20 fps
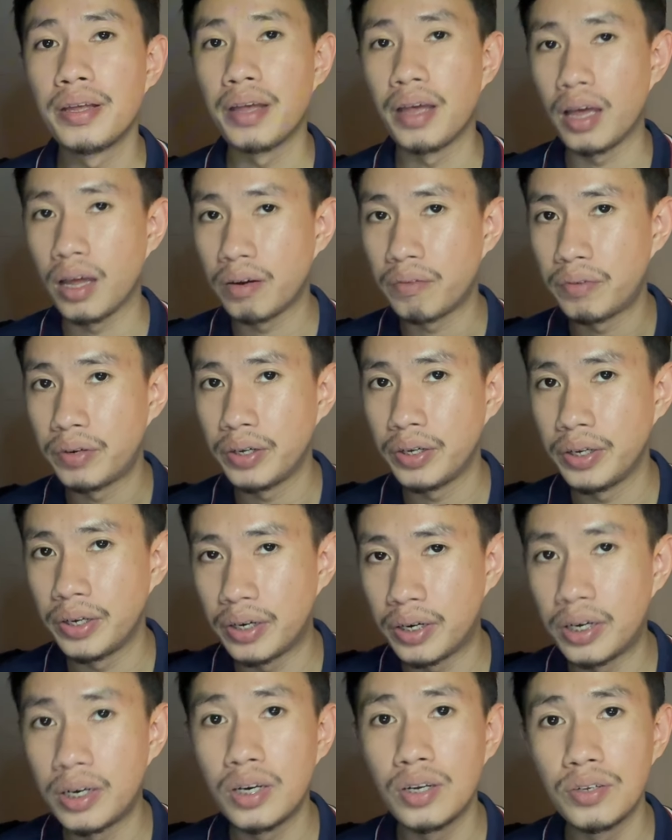every
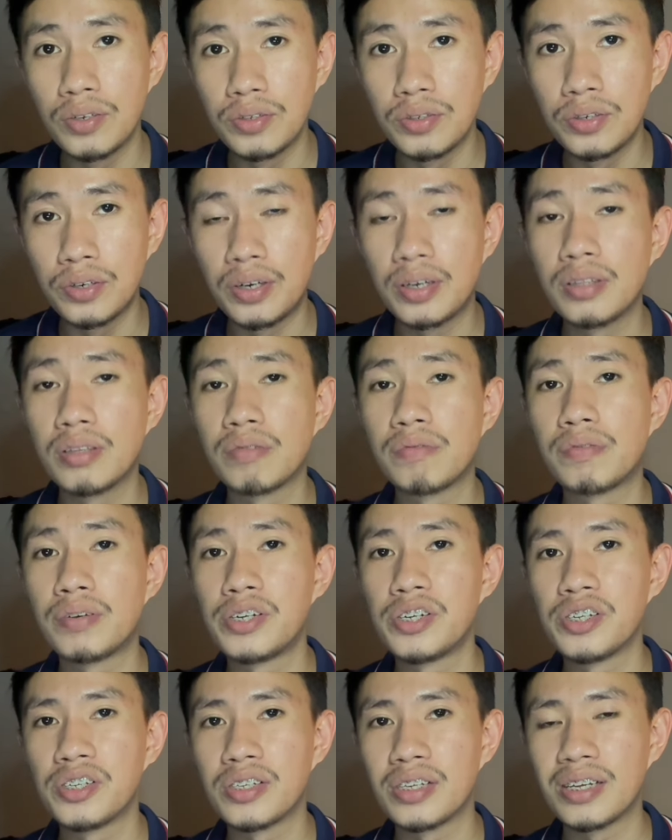year during the
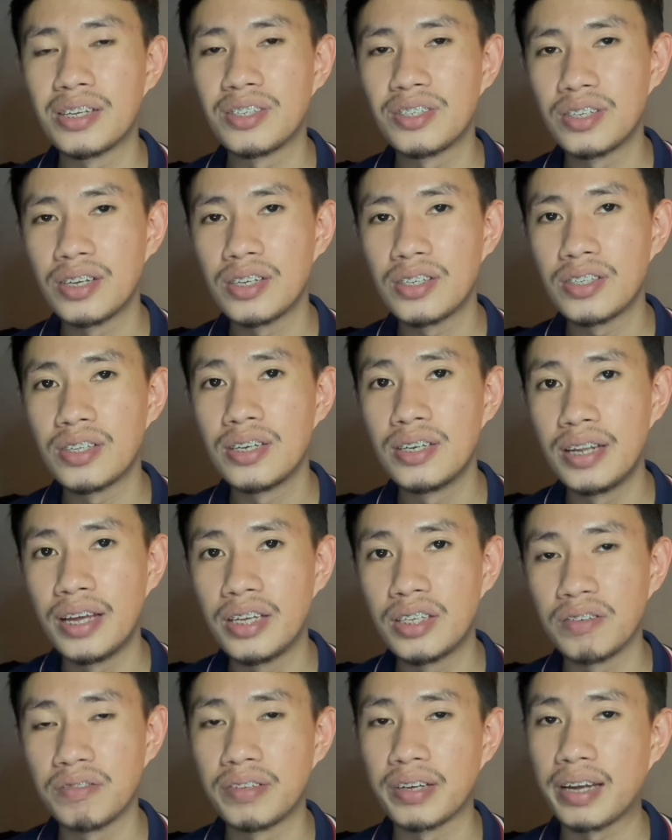first 60
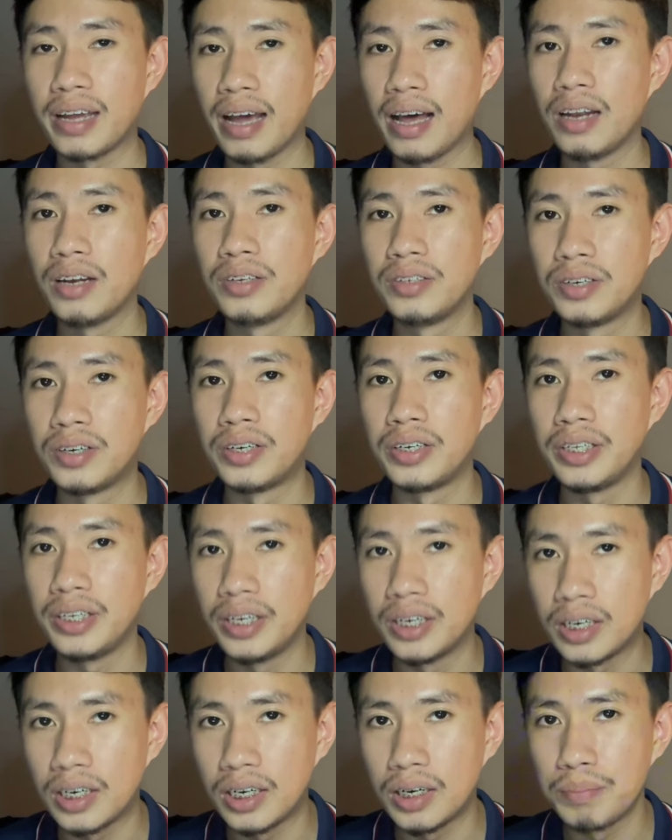days of the calendar
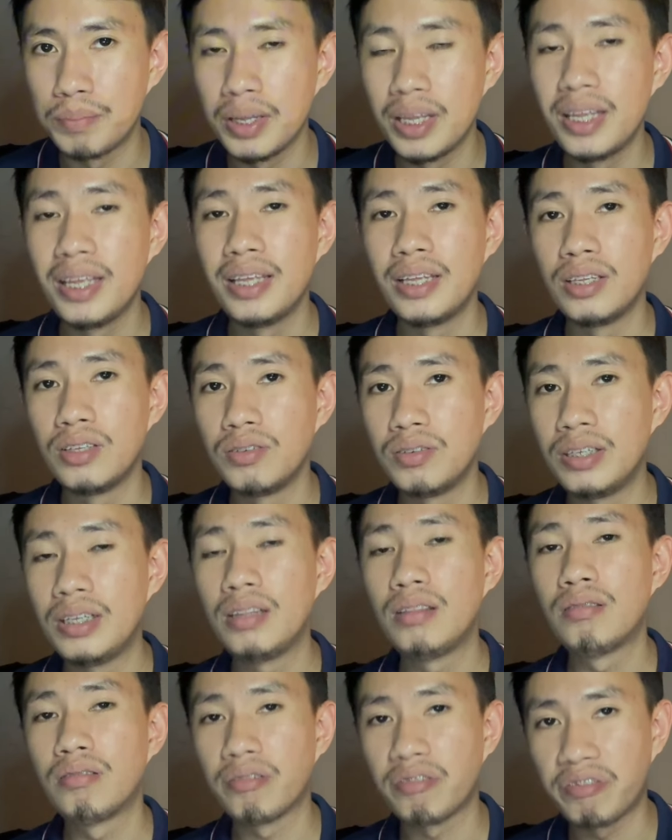year, you
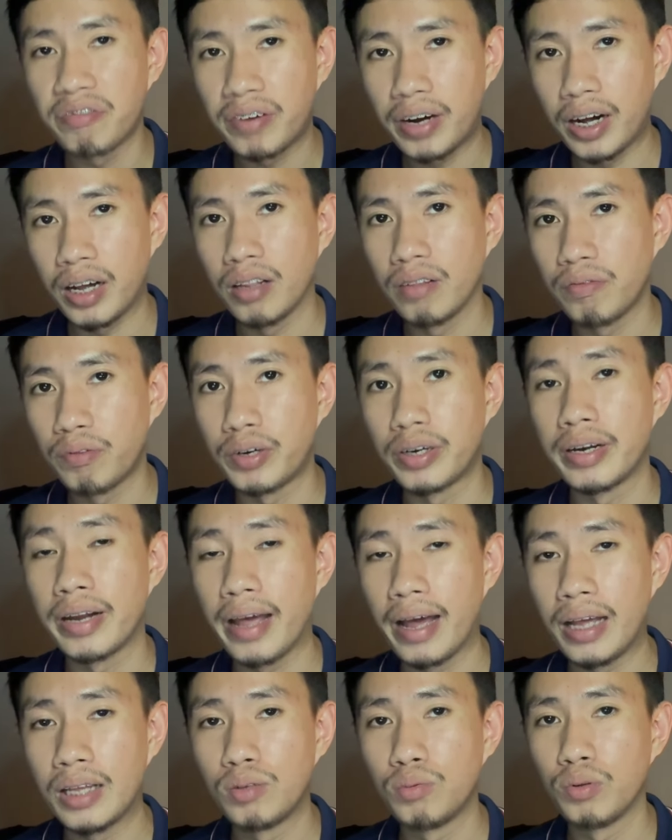need to file for an
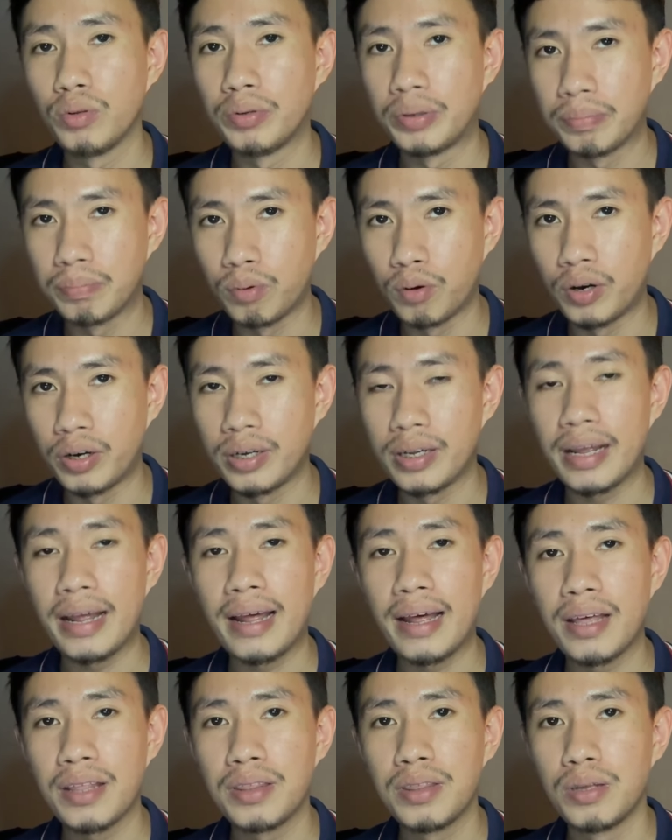annual report
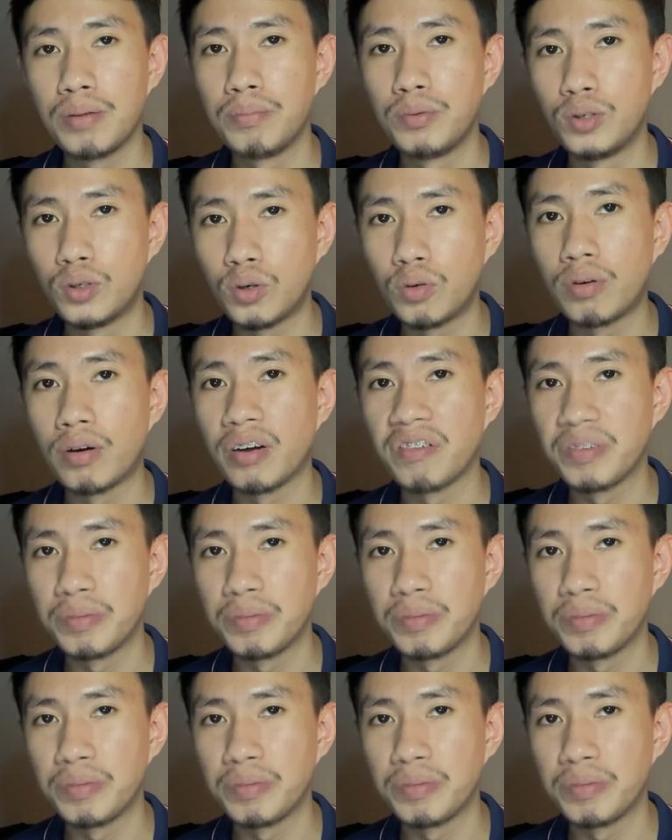at the Bureau of